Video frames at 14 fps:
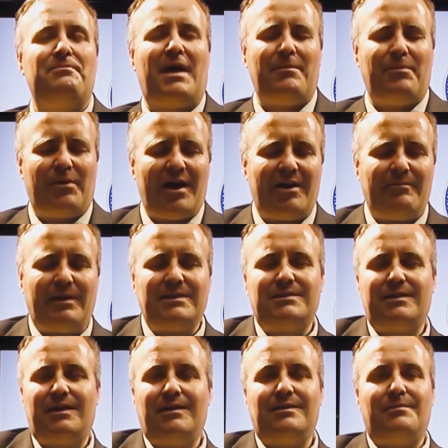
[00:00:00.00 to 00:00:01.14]
I'm proud of my
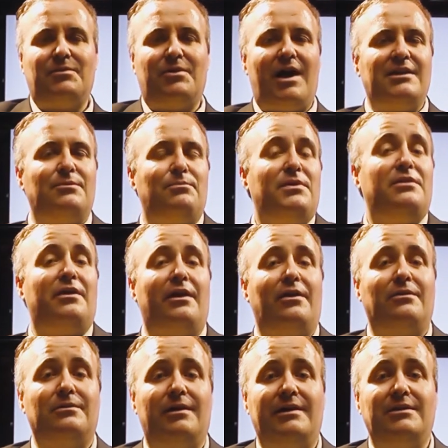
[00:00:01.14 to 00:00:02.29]
state. I'm glad to be there,
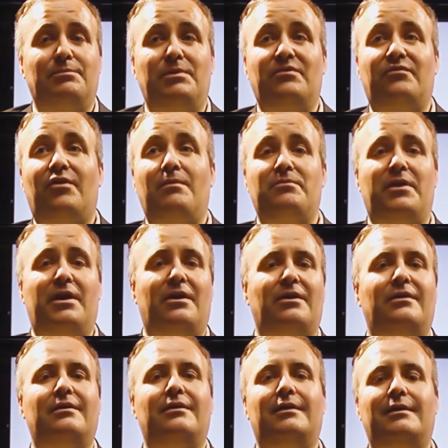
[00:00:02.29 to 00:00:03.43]
glad to be from there.
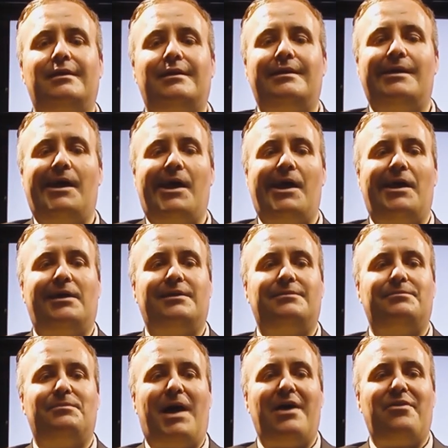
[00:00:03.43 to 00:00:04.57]
And
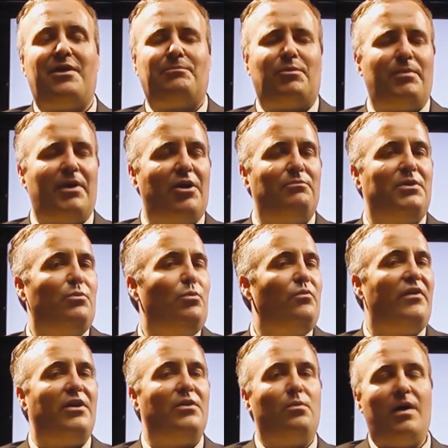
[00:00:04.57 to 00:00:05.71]
I think prepared me
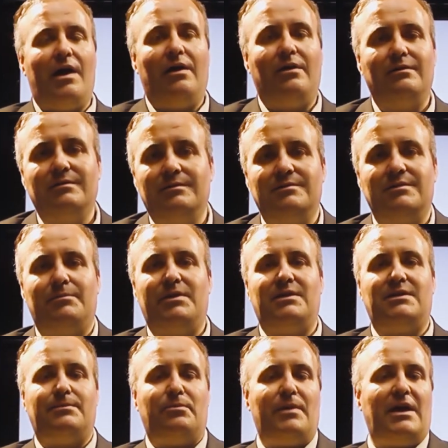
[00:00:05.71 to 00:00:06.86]
very well to be a
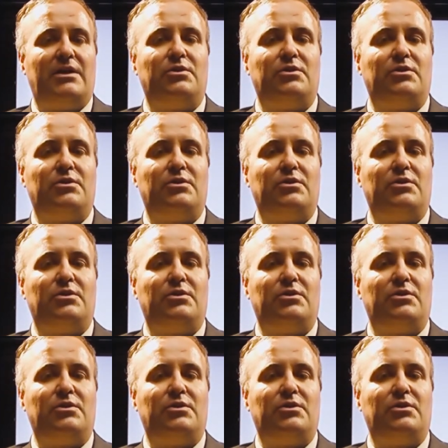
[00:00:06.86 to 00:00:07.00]
diplomat